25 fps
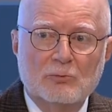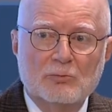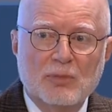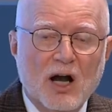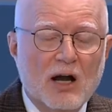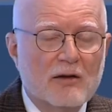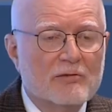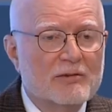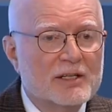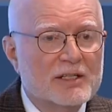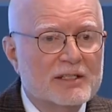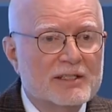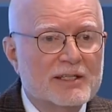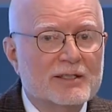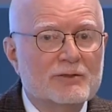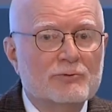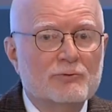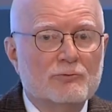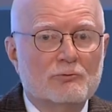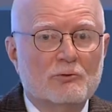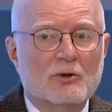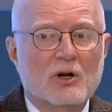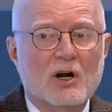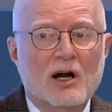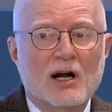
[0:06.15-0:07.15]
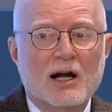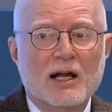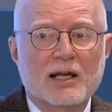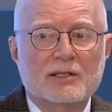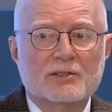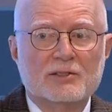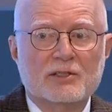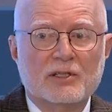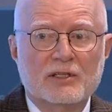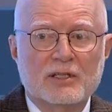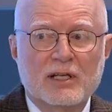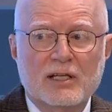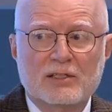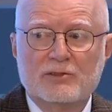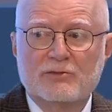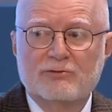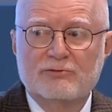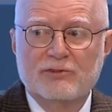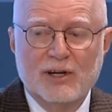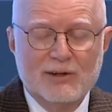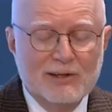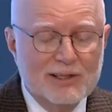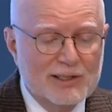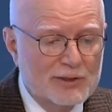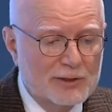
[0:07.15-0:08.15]
poverty didn't rise, and that's
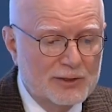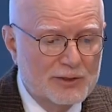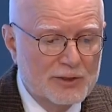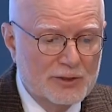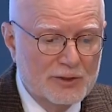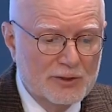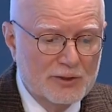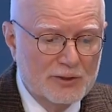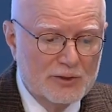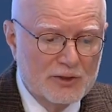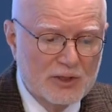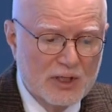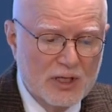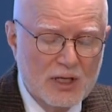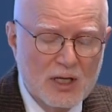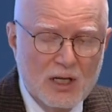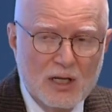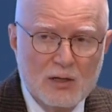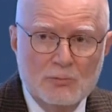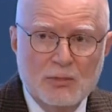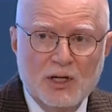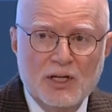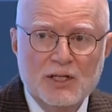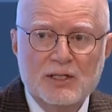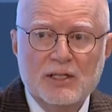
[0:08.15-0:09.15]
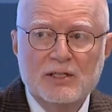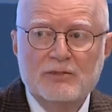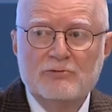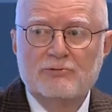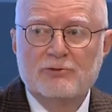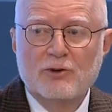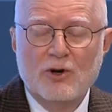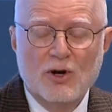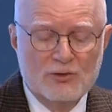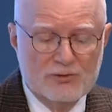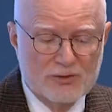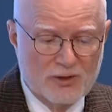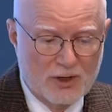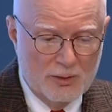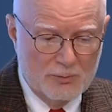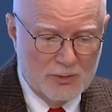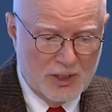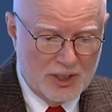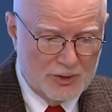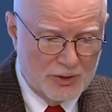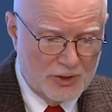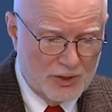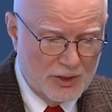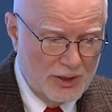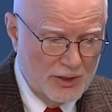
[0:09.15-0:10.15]
very good news. But it didn't fall very
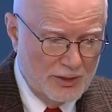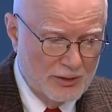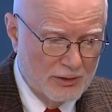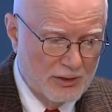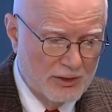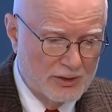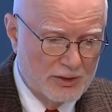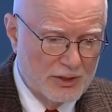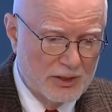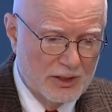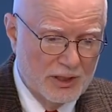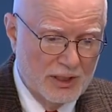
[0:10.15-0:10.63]
much either.